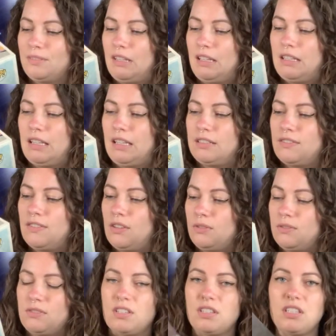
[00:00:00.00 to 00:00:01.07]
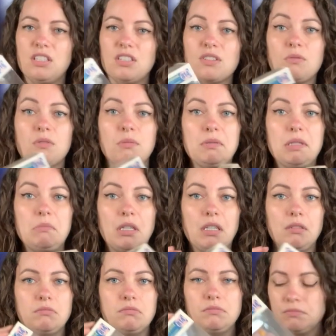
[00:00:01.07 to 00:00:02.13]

I still think he's creepy, but